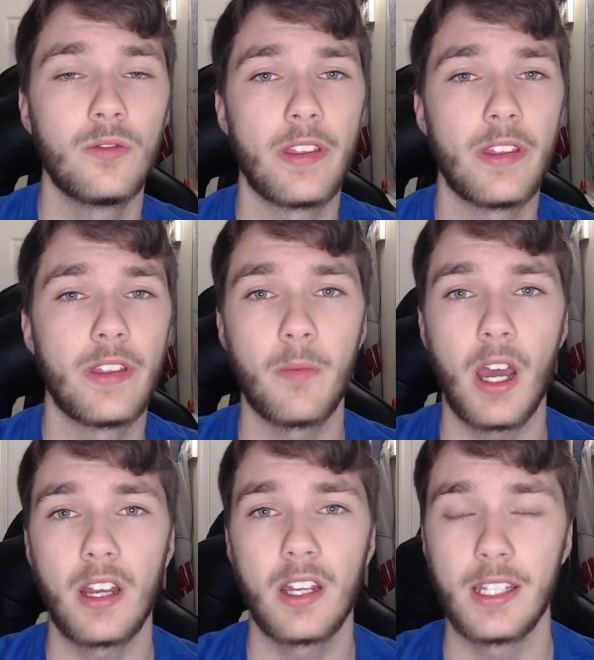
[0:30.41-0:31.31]
the thing
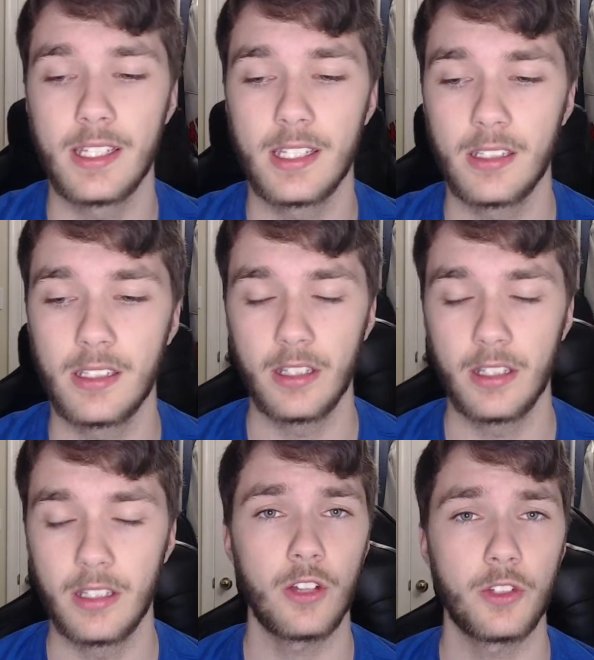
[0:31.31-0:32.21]
about it is the
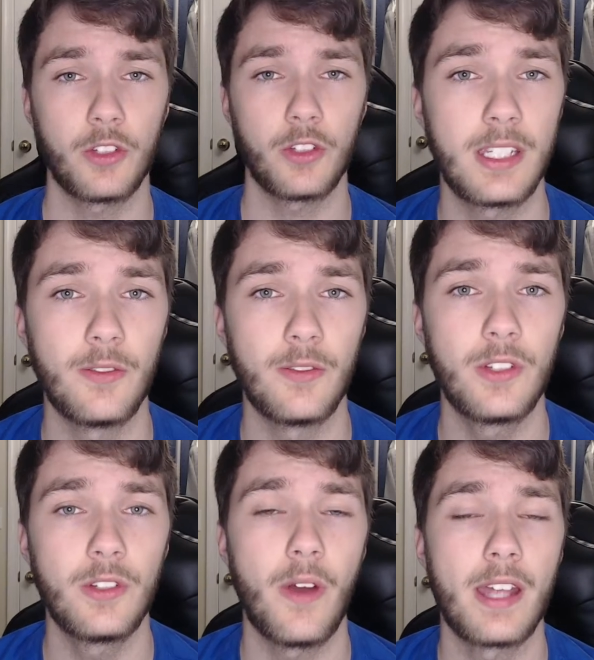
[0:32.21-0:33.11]
molecules of
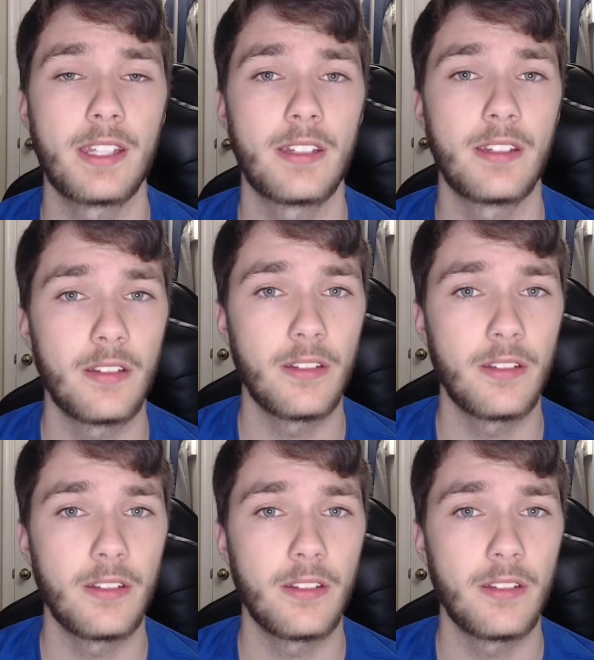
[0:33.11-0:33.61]
CO2, as